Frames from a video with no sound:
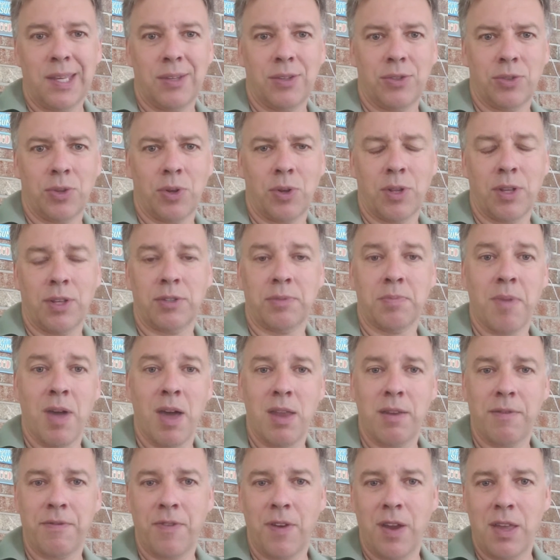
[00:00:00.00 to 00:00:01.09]
So let's
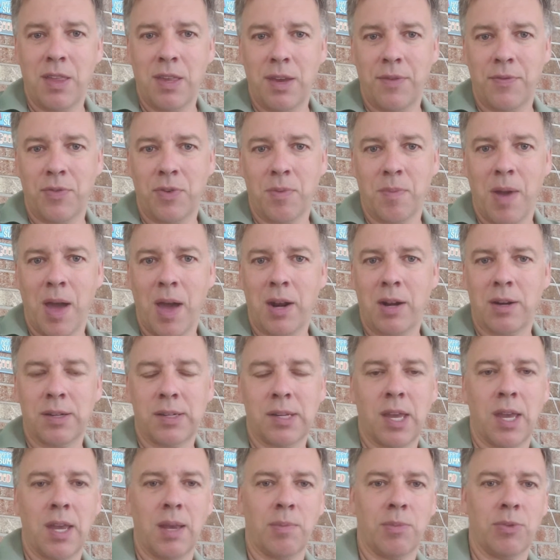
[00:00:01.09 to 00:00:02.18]
modify that for modern
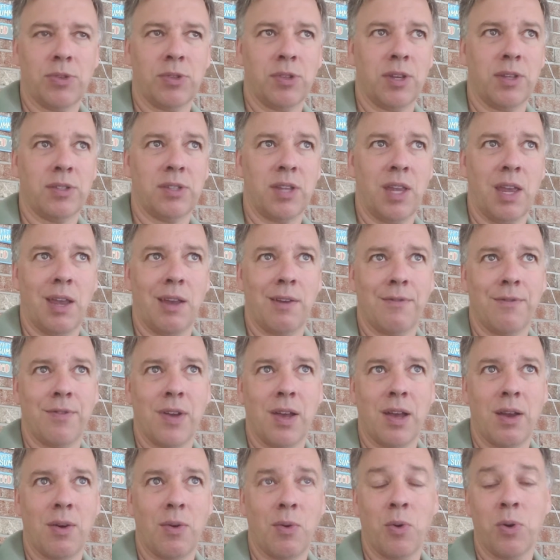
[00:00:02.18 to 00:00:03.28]
times. Let's have
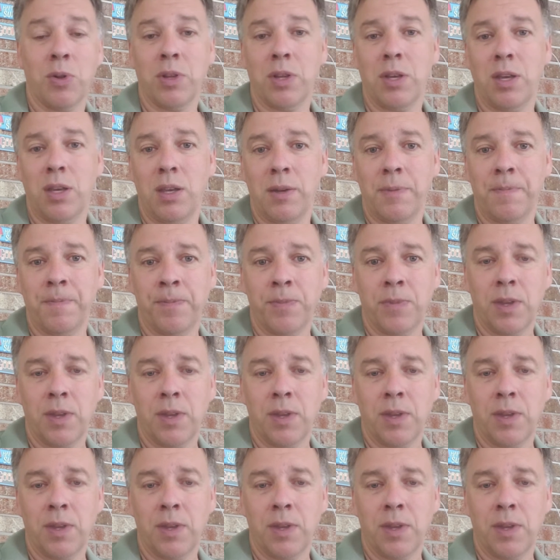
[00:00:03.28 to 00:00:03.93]
only